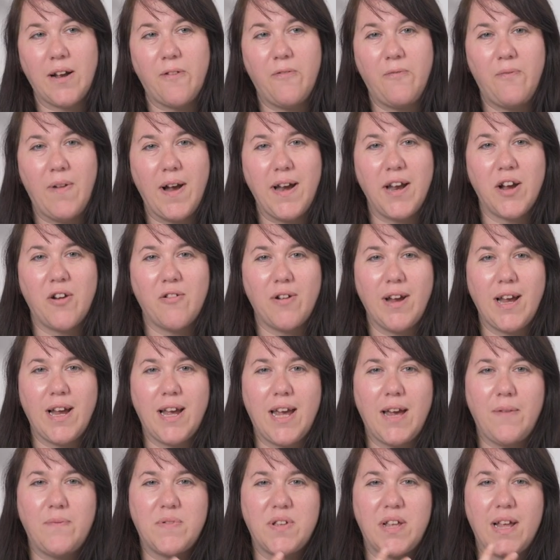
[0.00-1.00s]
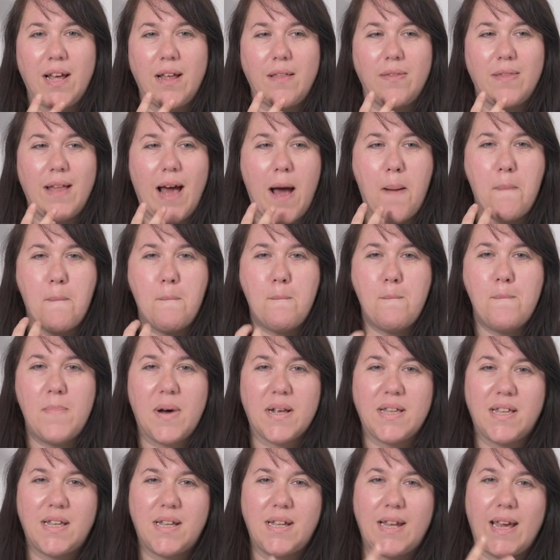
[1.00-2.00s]
Now fenugreek gives it that
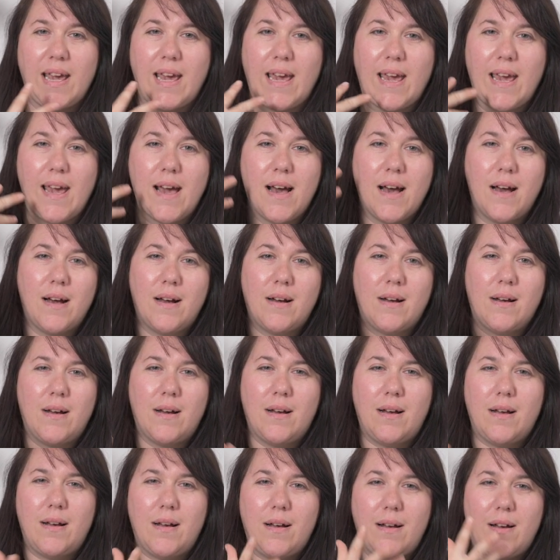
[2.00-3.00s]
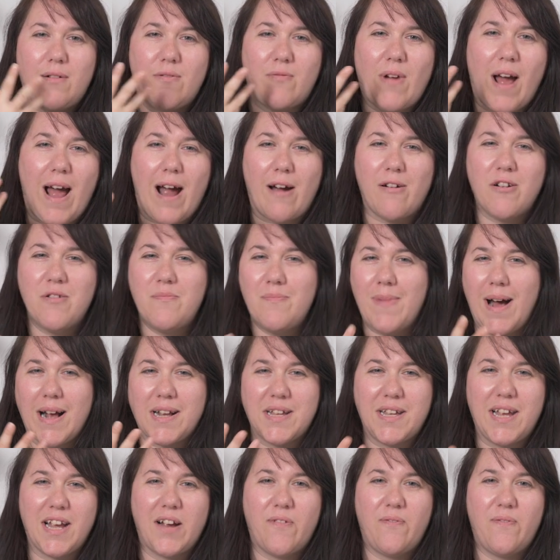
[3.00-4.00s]
musty,
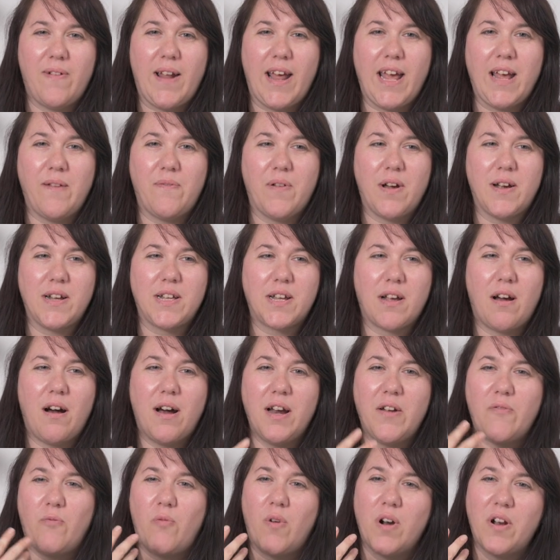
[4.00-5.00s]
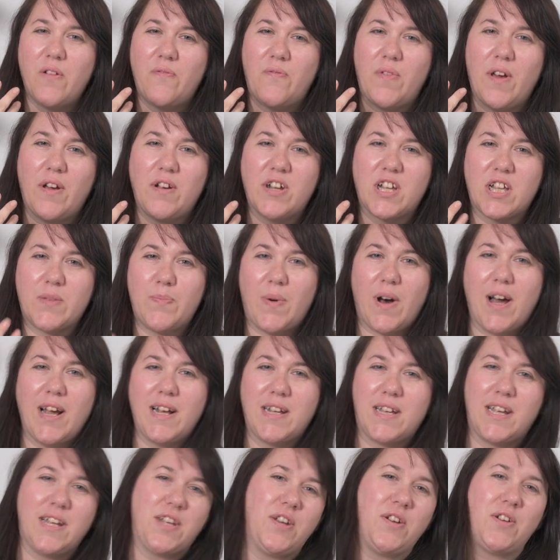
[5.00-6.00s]
aromatic flavour. It's kind of one of those
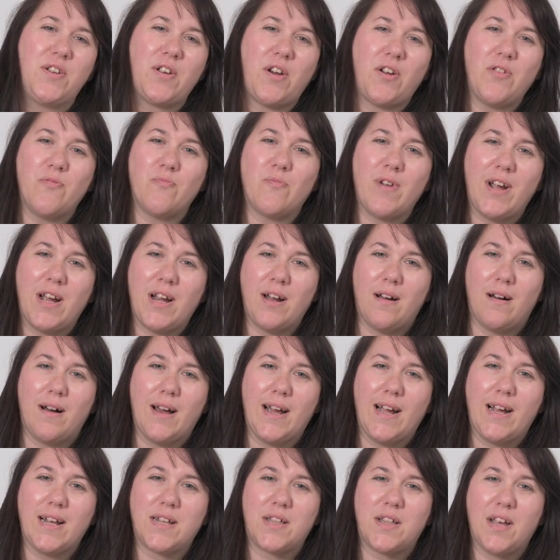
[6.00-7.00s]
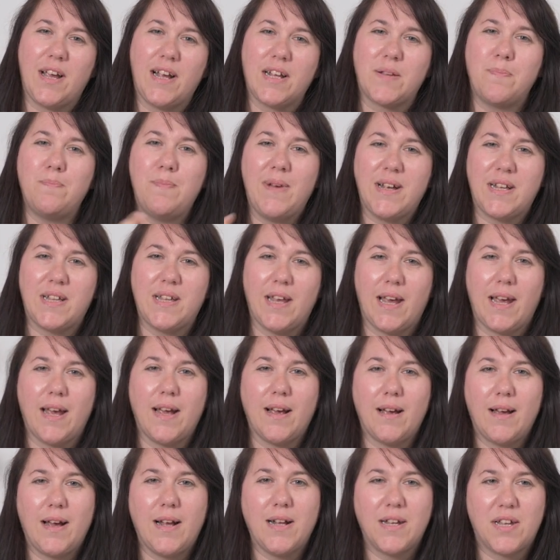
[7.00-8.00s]
spices you don't realise that it's
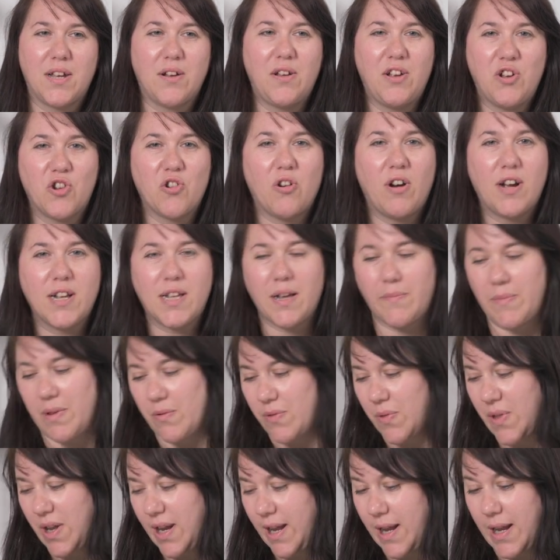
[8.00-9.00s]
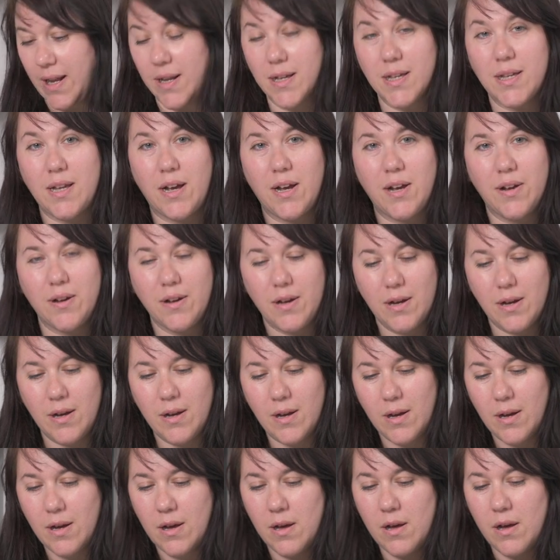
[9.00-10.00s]
missing until you try something with it in. So
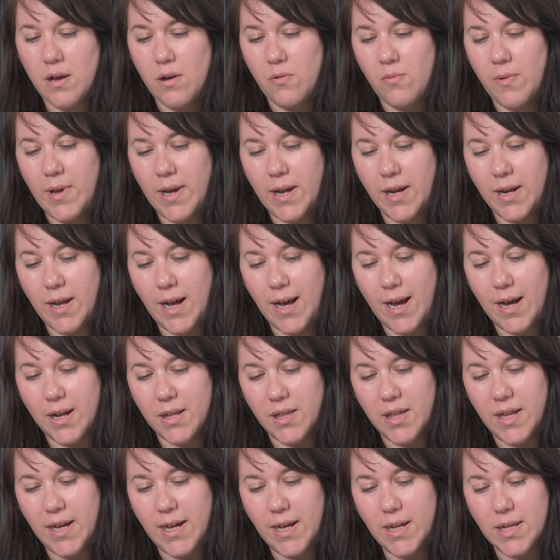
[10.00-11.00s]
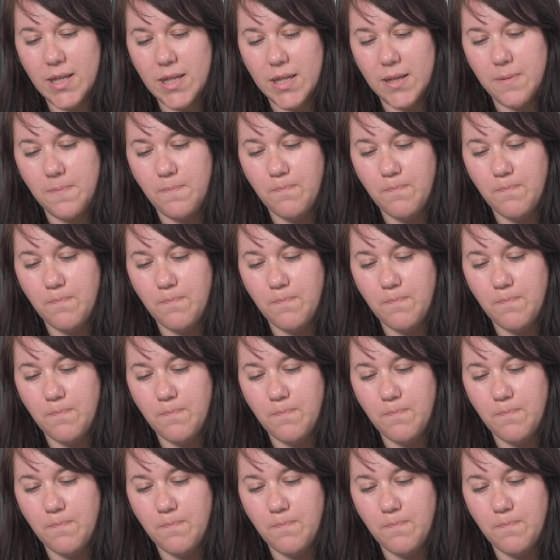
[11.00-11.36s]
we're going to add this.